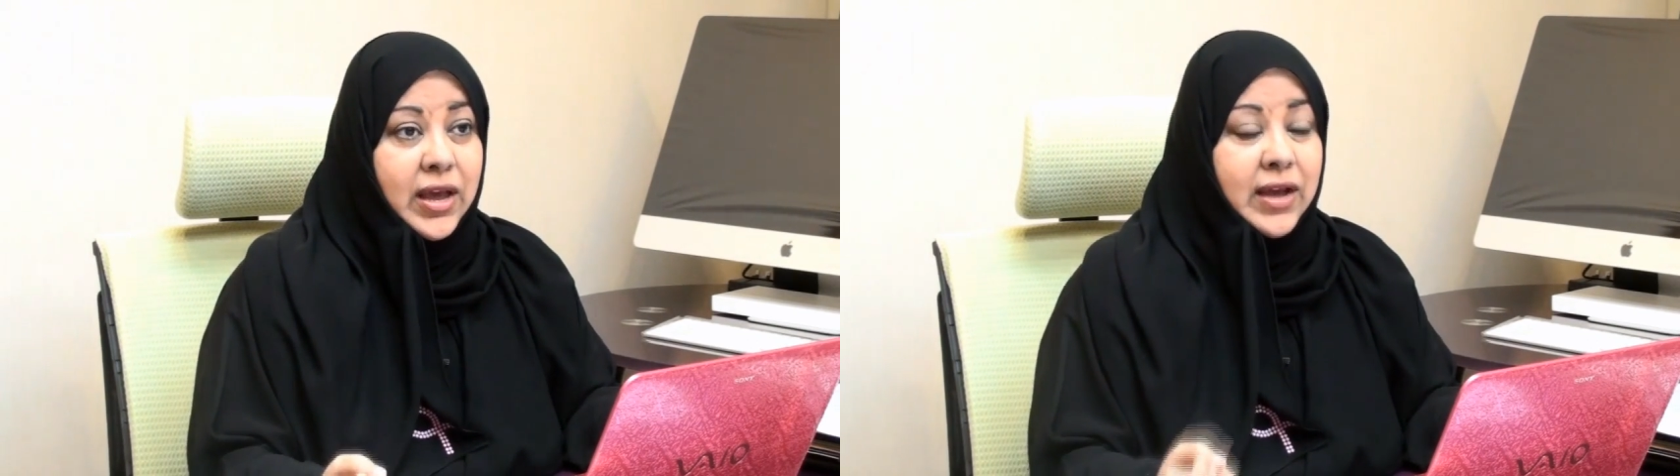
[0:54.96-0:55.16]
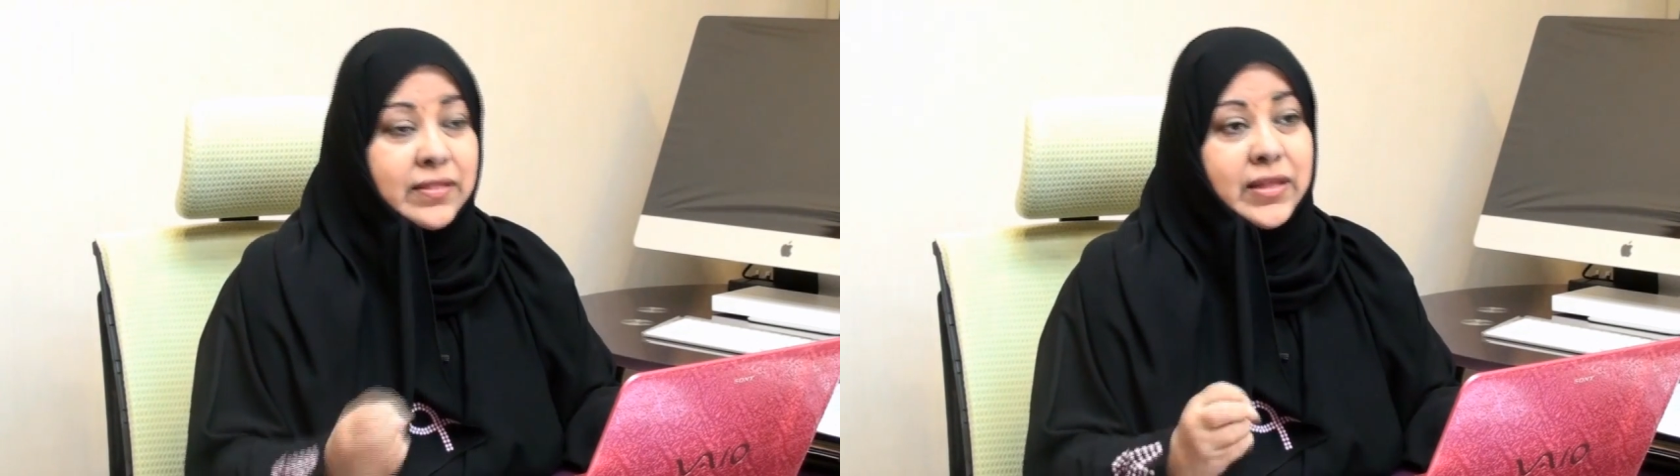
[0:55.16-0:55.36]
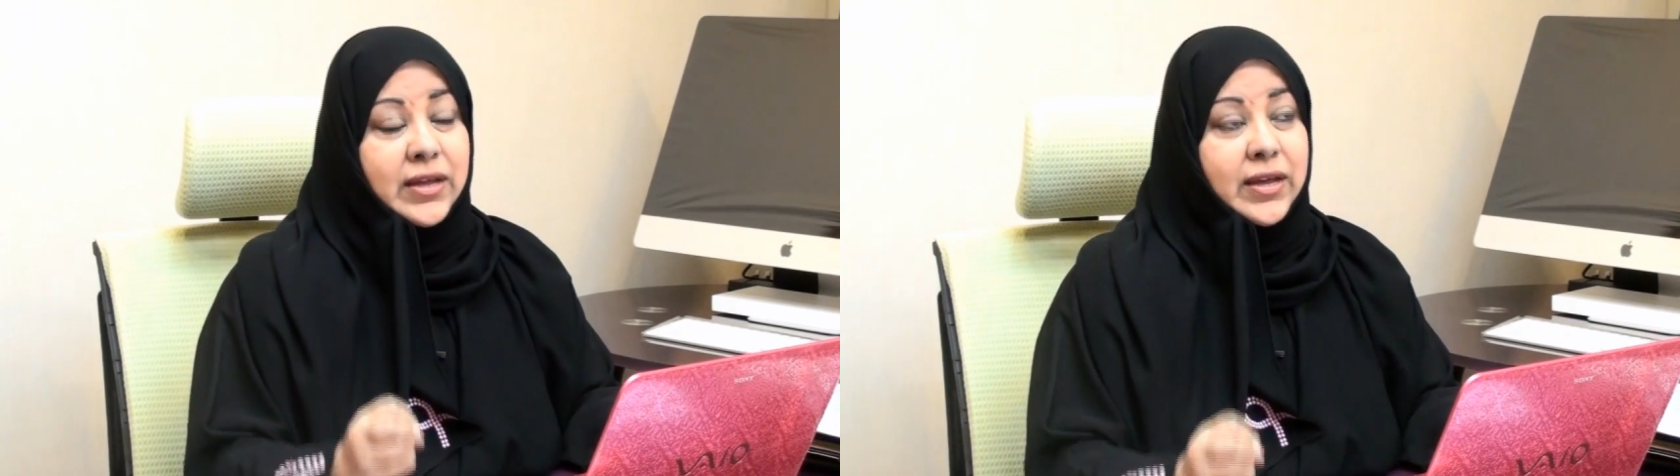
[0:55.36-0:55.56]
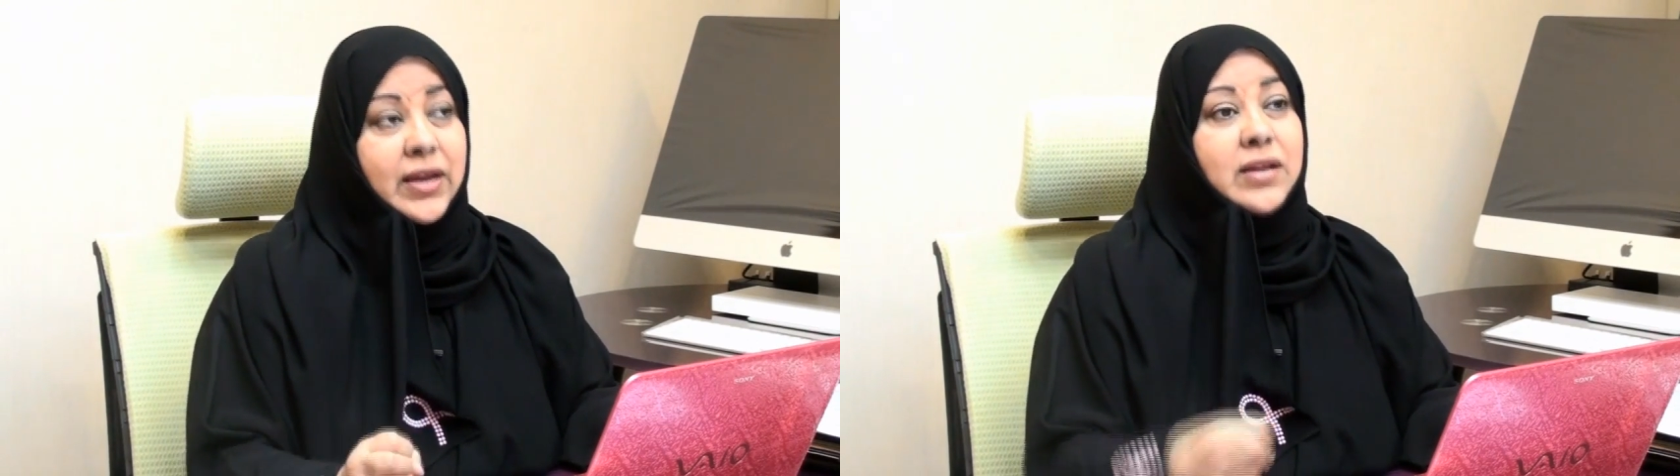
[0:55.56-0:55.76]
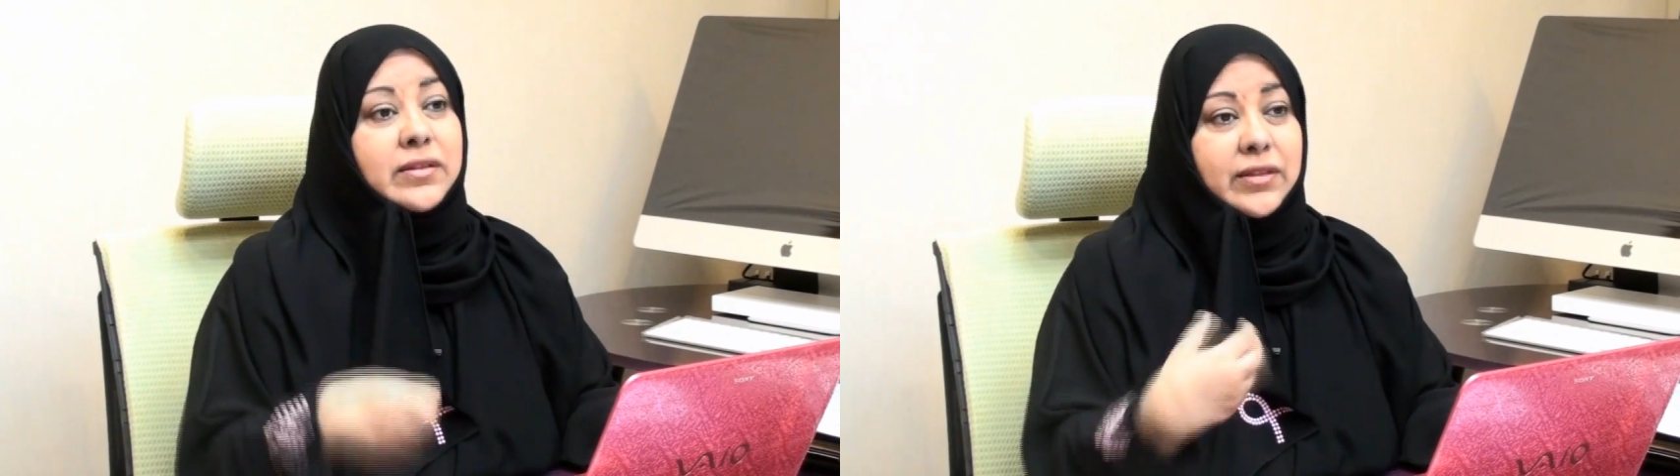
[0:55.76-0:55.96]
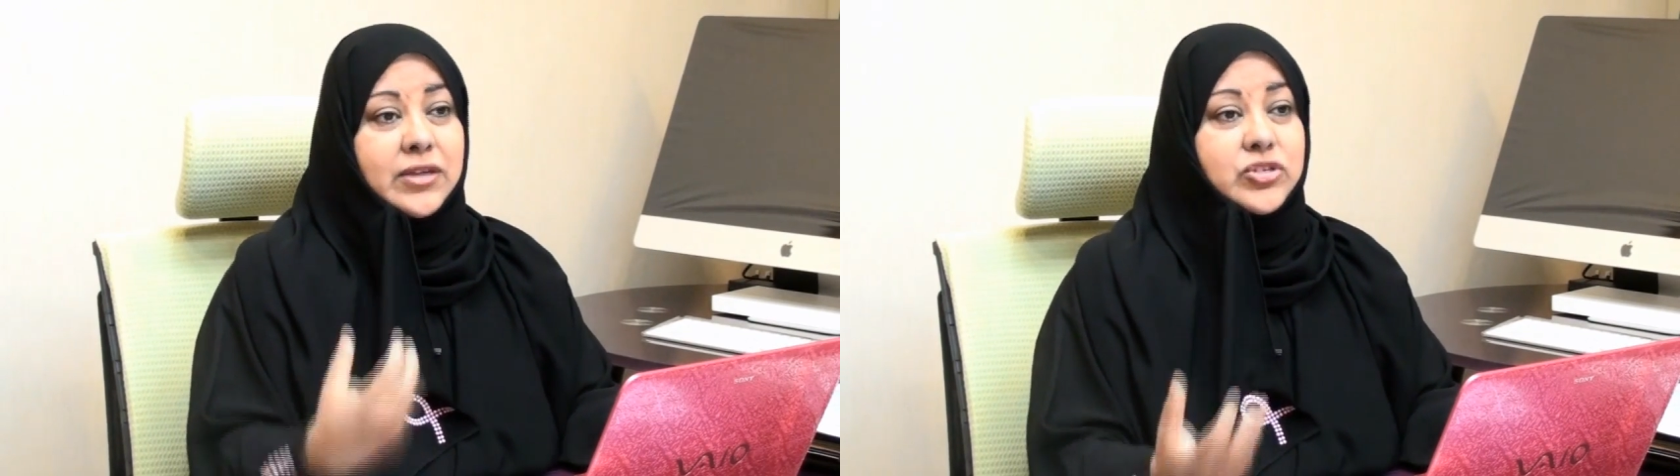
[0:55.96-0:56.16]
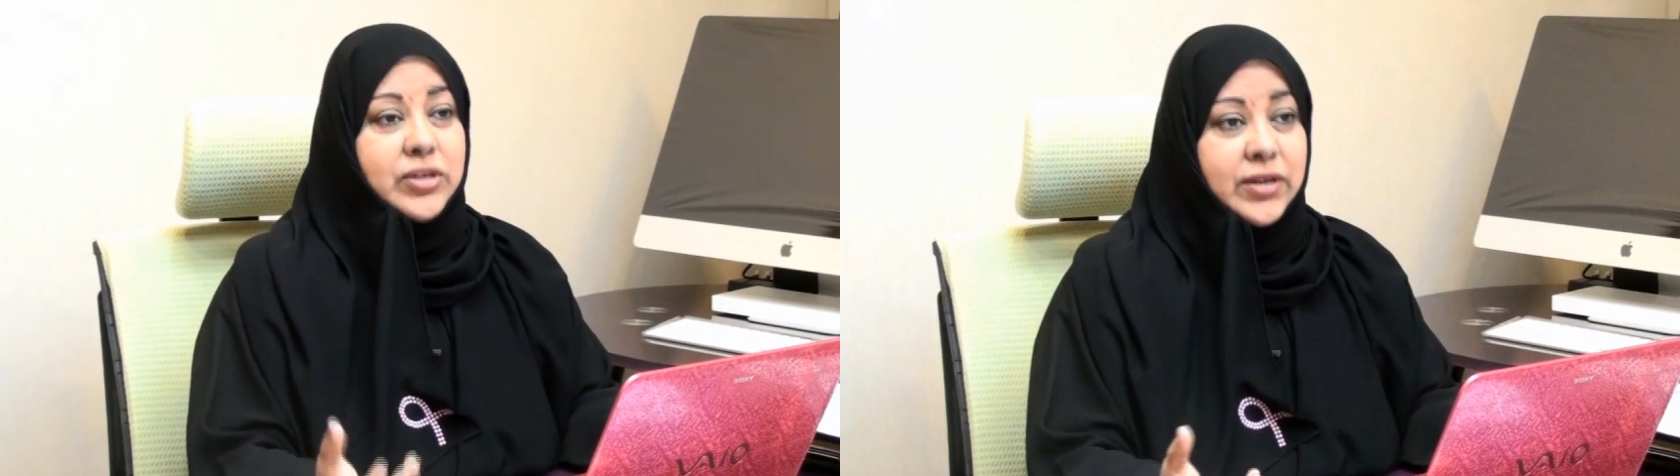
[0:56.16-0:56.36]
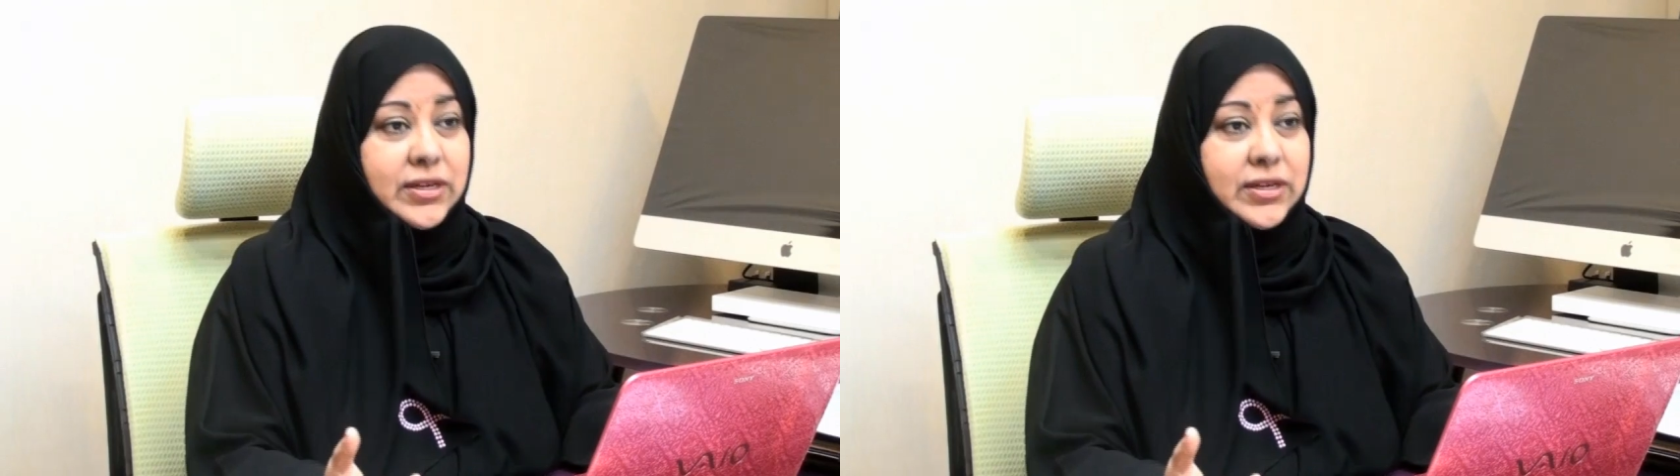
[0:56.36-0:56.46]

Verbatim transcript: and the early detection